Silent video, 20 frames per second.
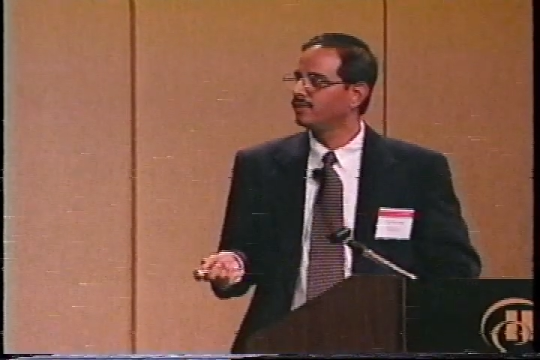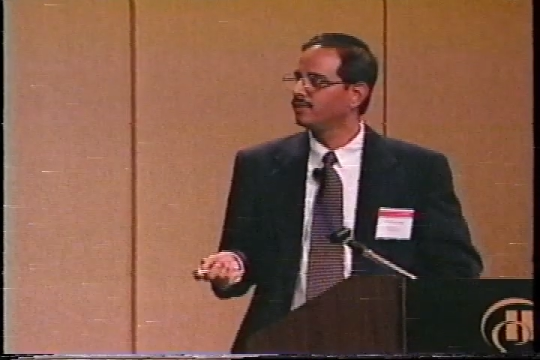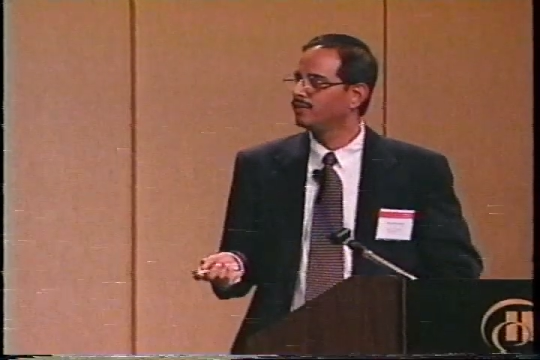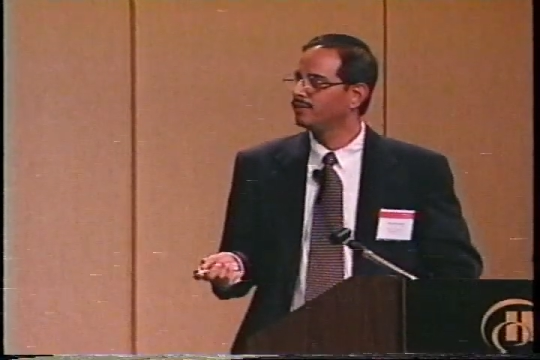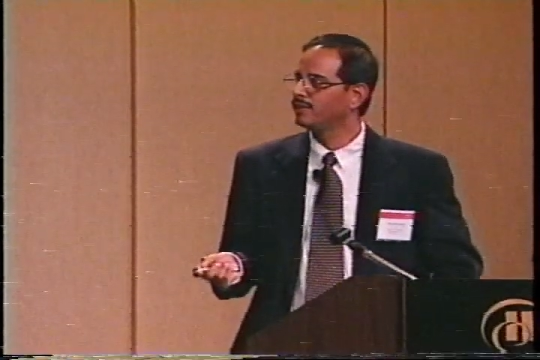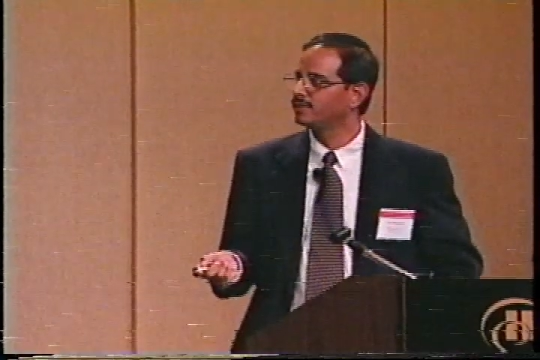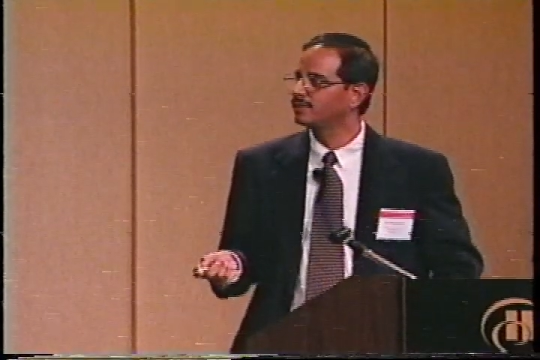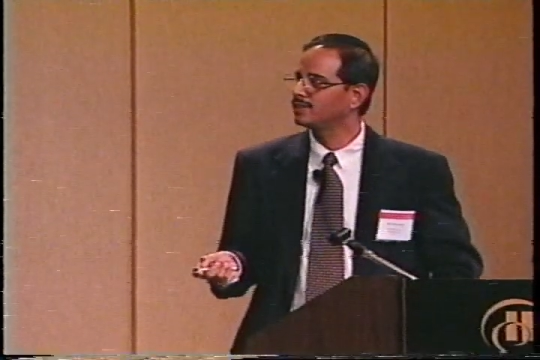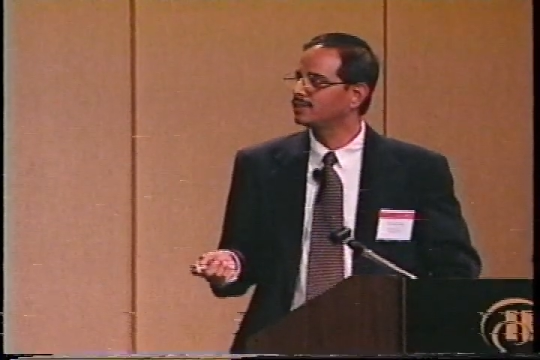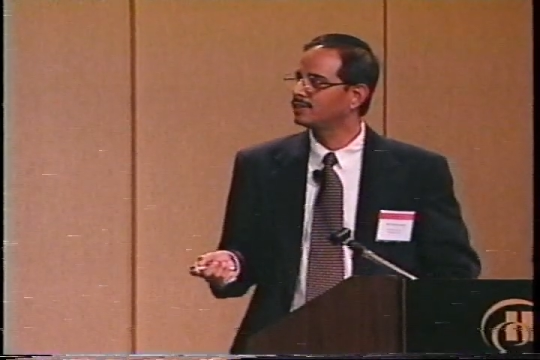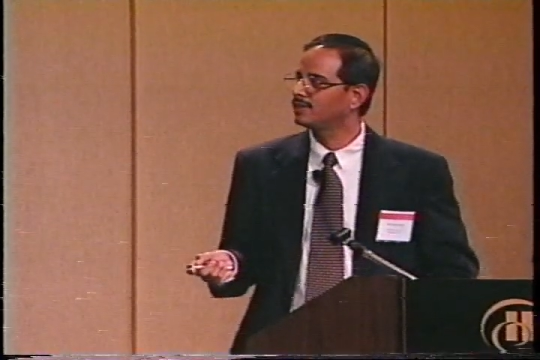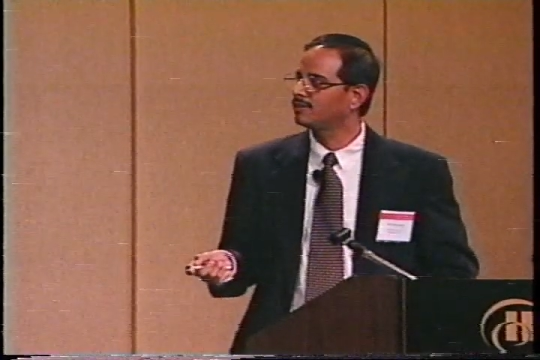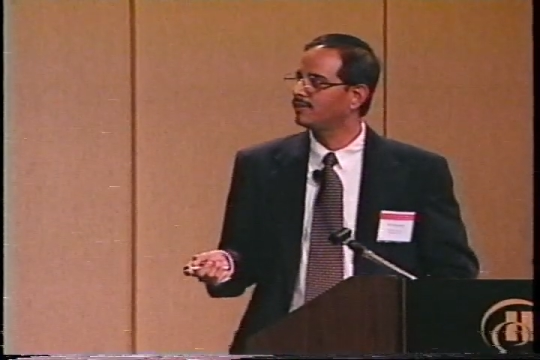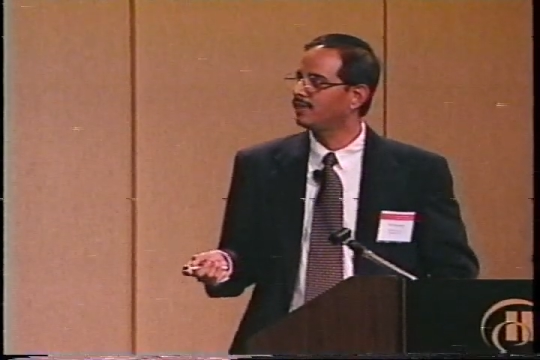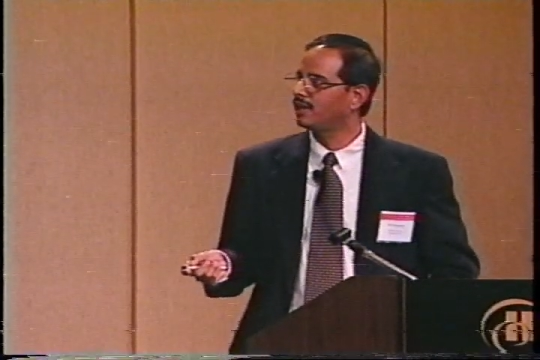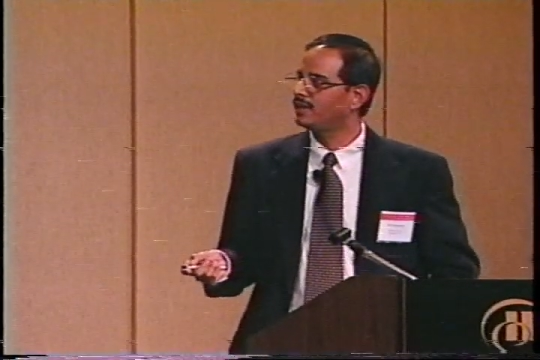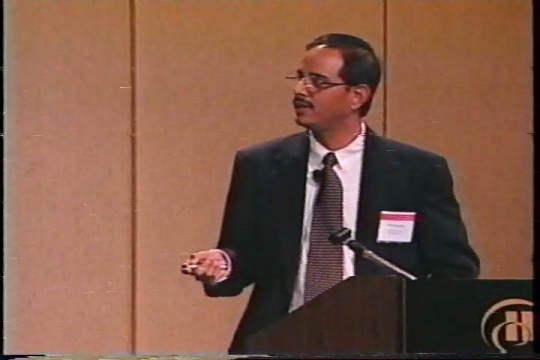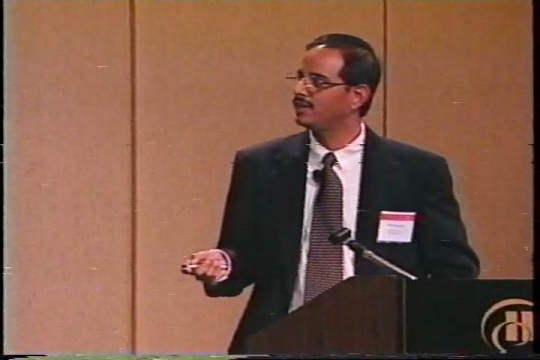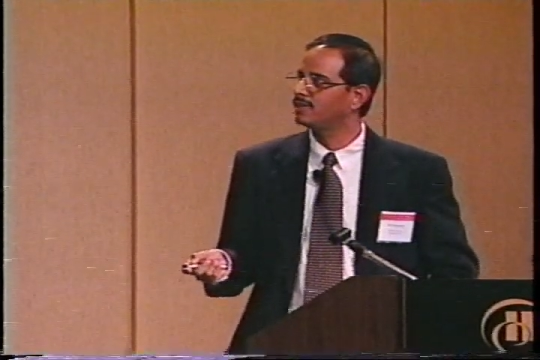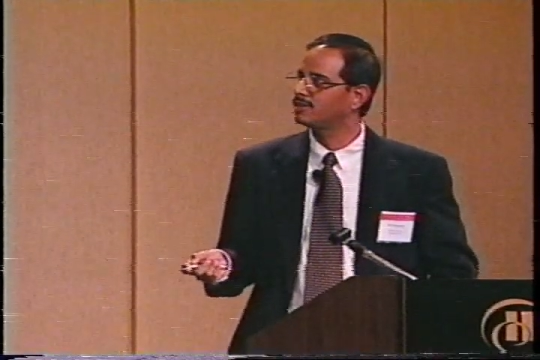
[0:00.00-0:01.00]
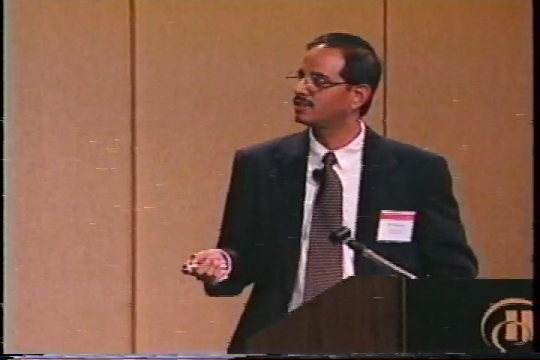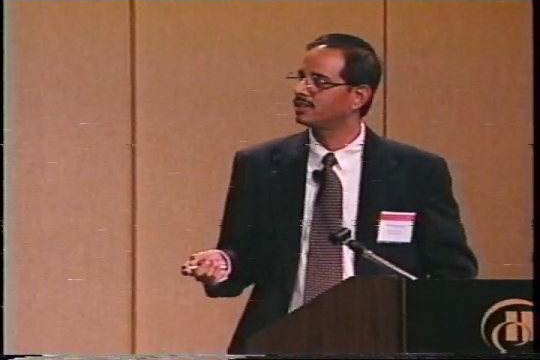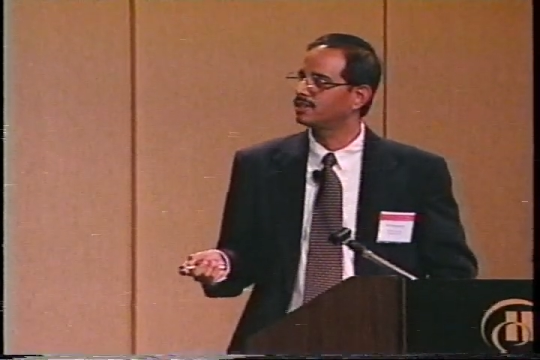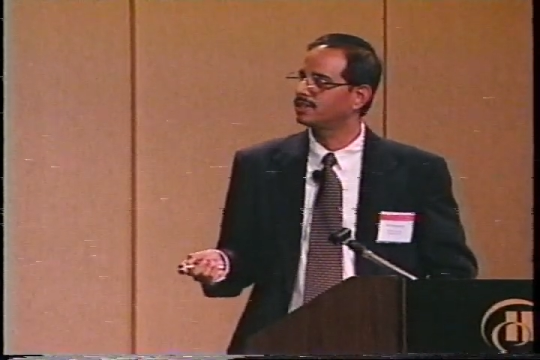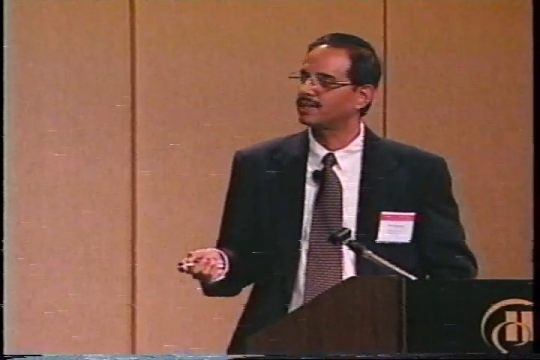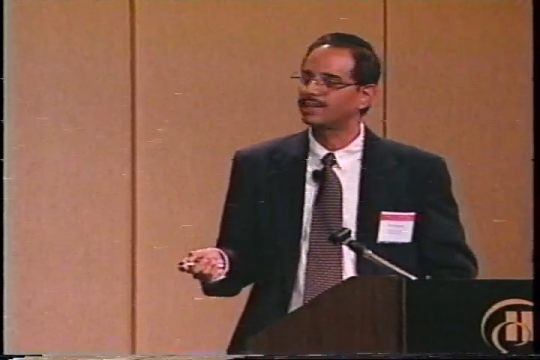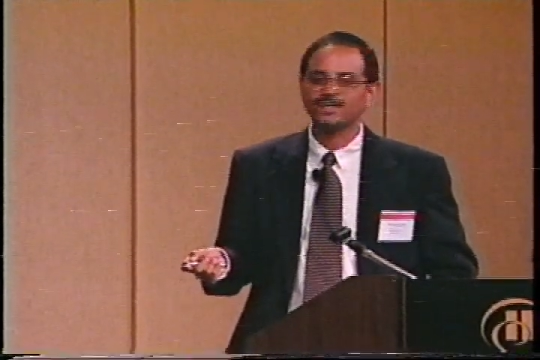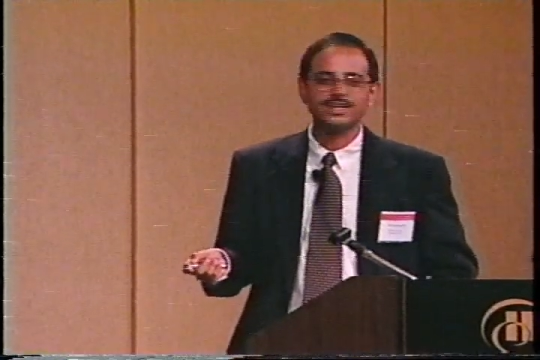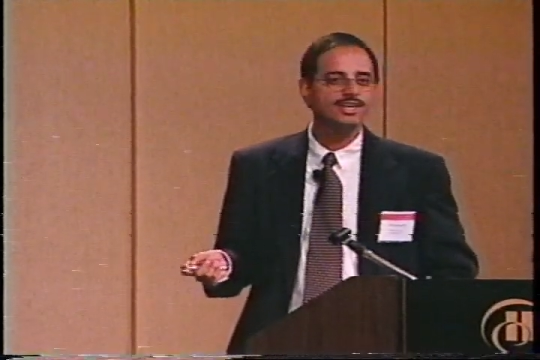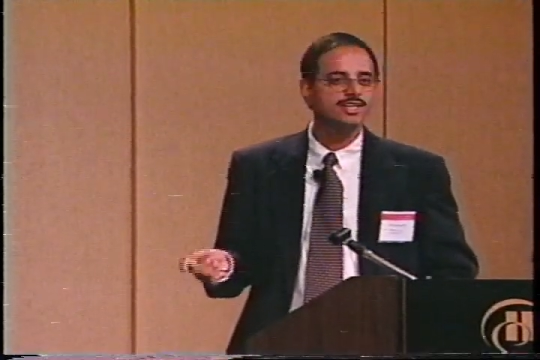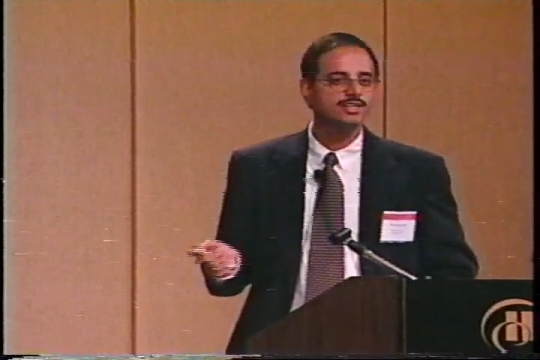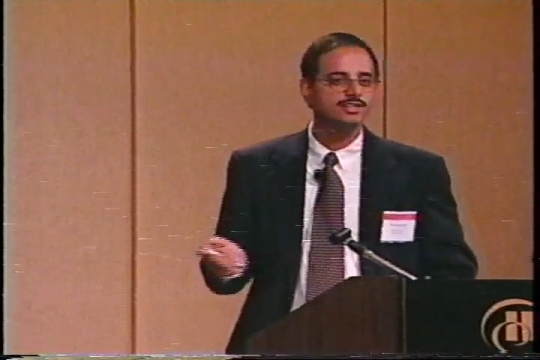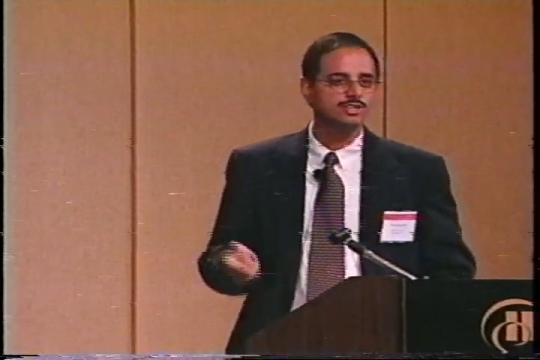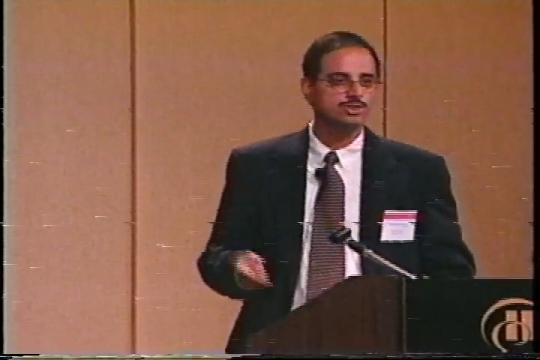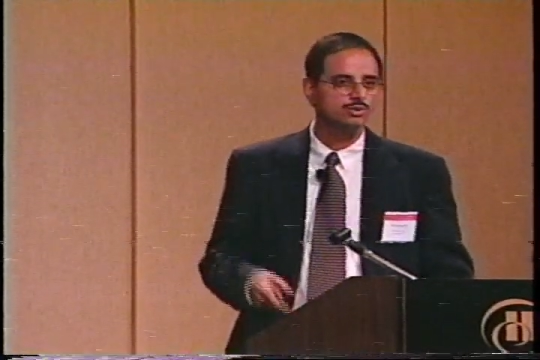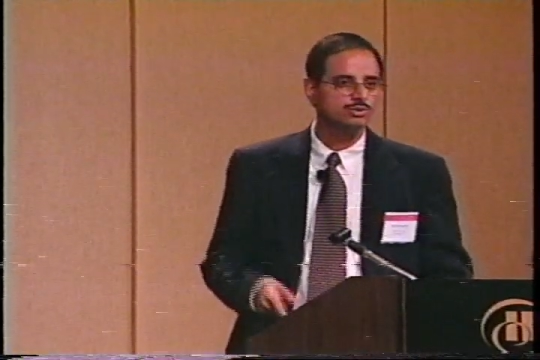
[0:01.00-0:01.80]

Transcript: this is the variation that kills you.